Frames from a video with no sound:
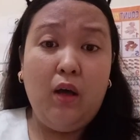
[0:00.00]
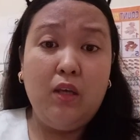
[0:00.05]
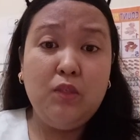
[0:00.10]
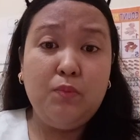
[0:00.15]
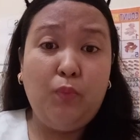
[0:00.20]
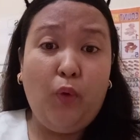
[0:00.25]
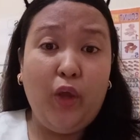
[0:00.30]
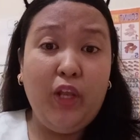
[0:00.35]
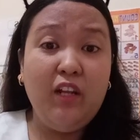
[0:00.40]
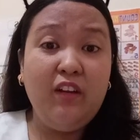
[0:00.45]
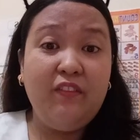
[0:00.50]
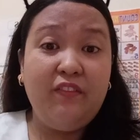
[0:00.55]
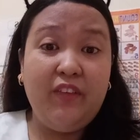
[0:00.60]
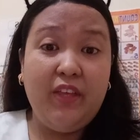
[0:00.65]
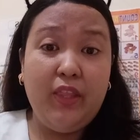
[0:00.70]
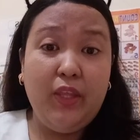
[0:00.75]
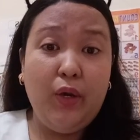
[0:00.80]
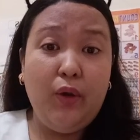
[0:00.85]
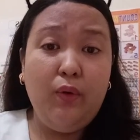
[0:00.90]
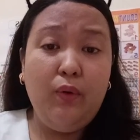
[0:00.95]
spoiler
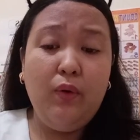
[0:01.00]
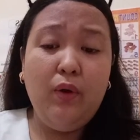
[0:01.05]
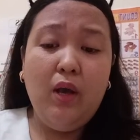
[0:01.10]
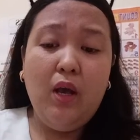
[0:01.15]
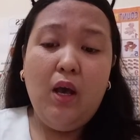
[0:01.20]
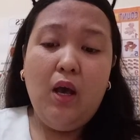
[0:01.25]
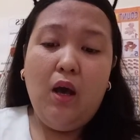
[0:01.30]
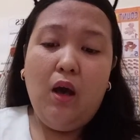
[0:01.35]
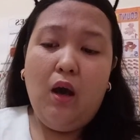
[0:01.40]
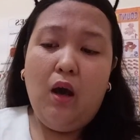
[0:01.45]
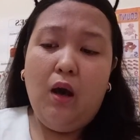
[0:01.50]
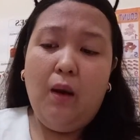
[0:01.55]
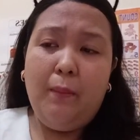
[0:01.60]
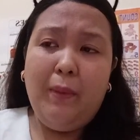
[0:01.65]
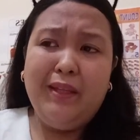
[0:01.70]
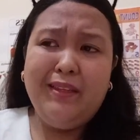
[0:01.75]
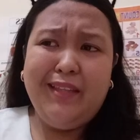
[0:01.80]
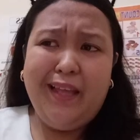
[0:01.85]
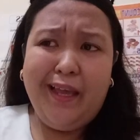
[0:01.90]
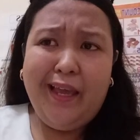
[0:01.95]
video
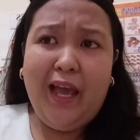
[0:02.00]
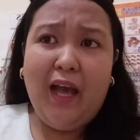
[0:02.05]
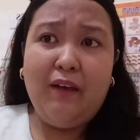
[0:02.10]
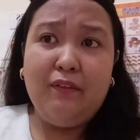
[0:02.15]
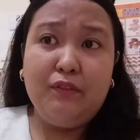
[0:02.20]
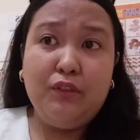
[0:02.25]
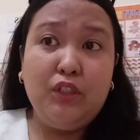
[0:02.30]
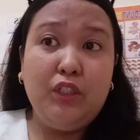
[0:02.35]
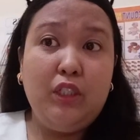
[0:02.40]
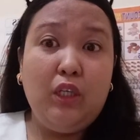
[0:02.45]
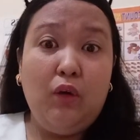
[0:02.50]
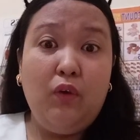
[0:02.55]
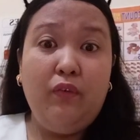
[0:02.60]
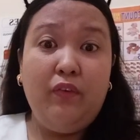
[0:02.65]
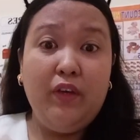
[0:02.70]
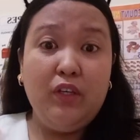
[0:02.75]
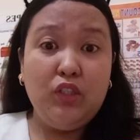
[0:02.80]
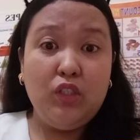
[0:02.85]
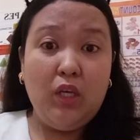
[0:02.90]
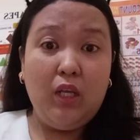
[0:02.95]
a day after the
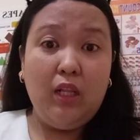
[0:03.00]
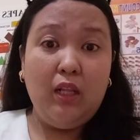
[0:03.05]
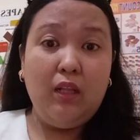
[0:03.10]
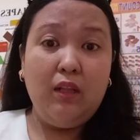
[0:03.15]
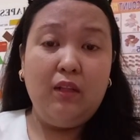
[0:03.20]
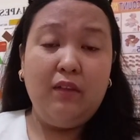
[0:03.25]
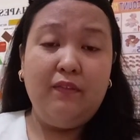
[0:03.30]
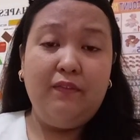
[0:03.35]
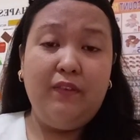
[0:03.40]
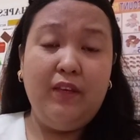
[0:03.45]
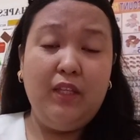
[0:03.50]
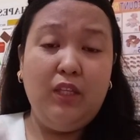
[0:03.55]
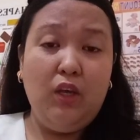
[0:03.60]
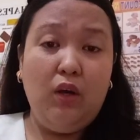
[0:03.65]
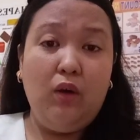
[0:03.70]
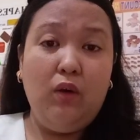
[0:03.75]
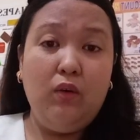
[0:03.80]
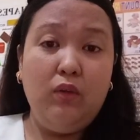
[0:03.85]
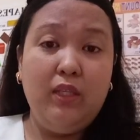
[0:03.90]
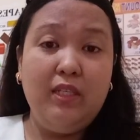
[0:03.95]
official
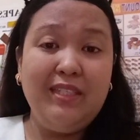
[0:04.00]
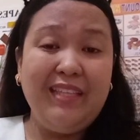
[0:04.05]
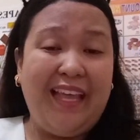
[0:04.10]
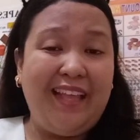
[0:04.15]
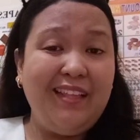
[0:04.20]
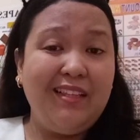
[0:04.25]
video, the